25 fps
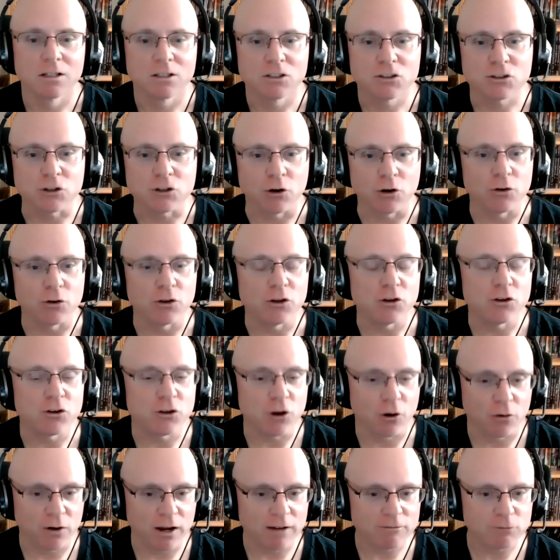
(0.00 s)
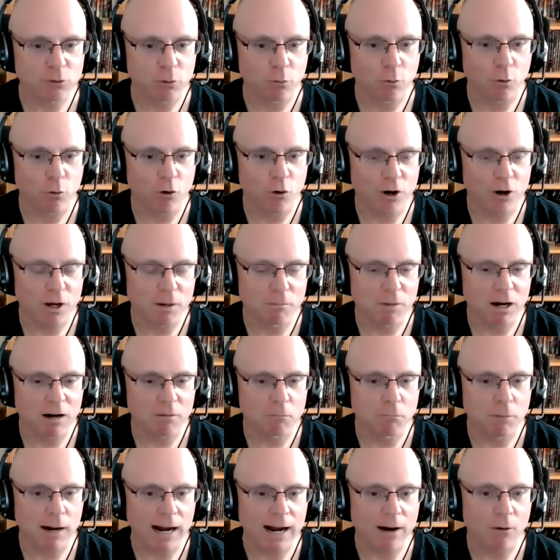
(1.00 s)
So you don't have to worry
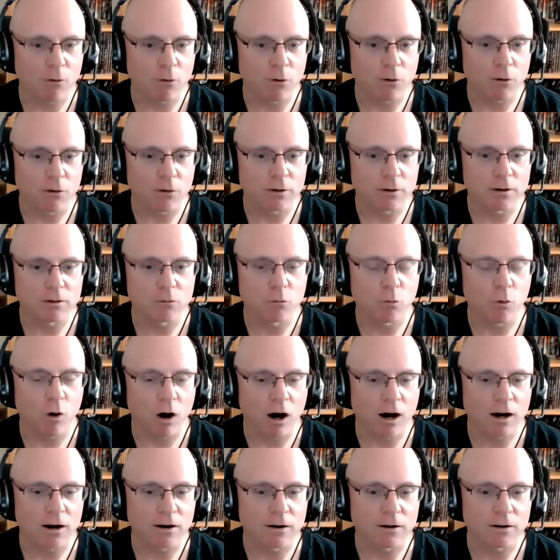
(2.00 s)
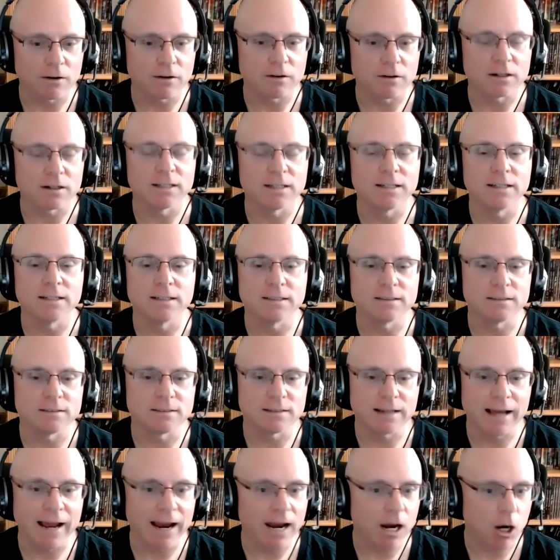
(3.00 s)
about power and water
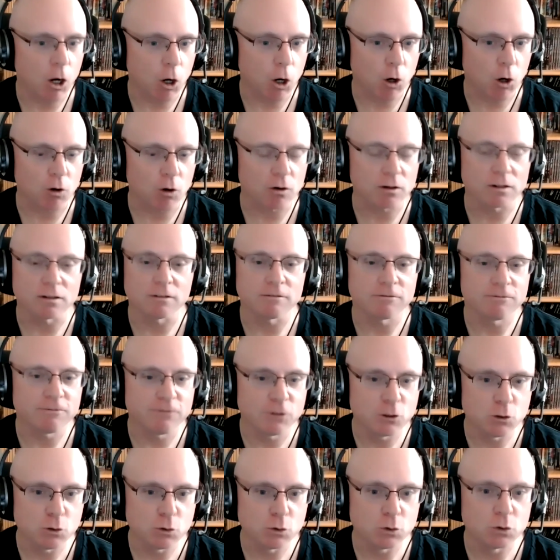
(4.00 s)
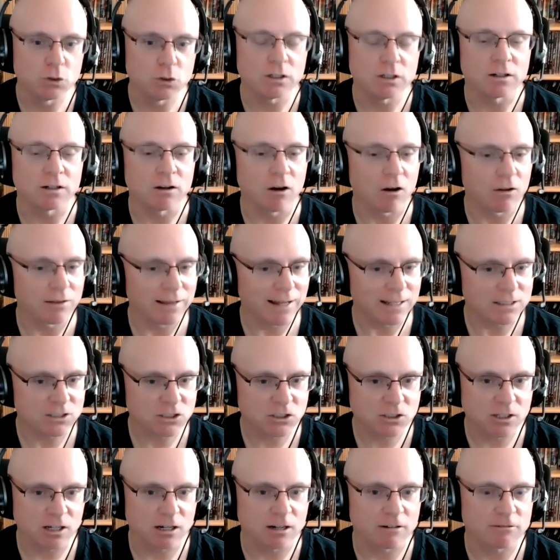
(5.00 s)
and air and food and all that
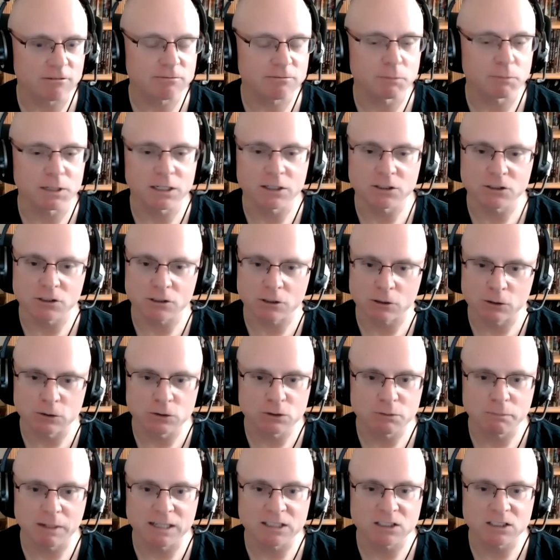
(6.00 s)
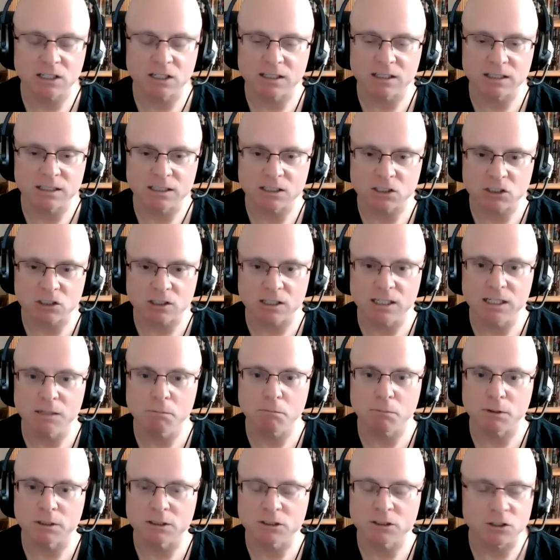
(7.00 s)
stuff because the crew's basically
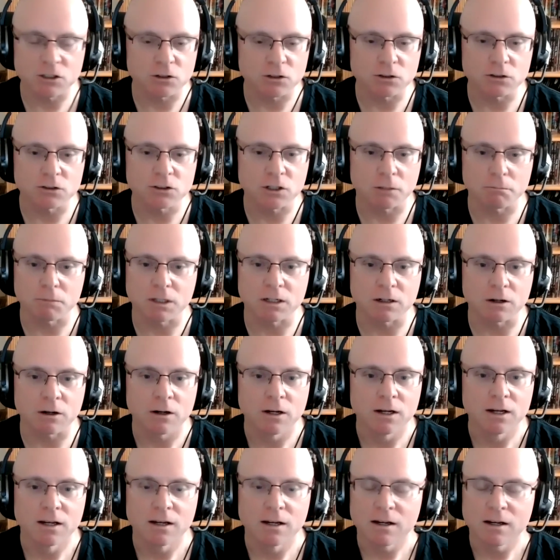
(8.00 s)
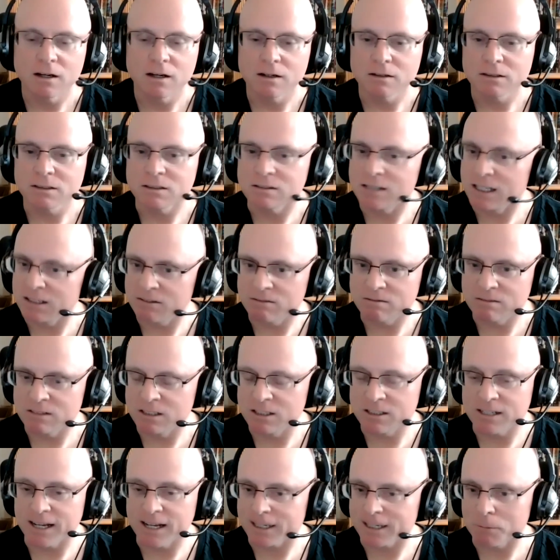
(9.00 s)
asleep until they
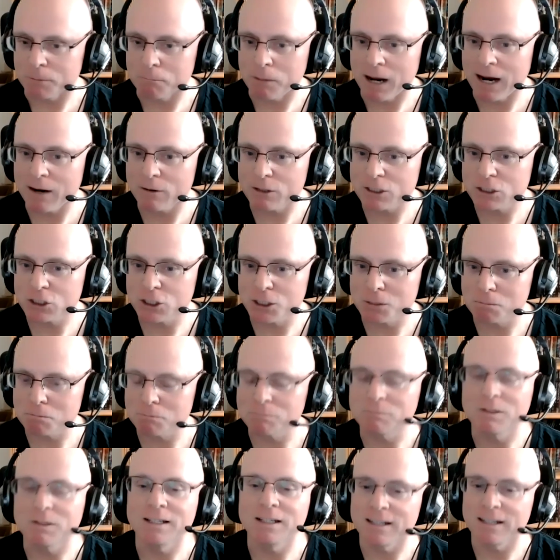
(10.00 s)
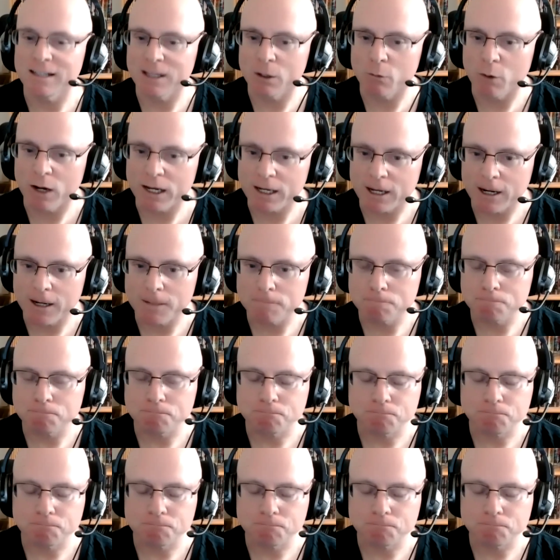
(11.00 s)
detect a pirate ship and then they wake up.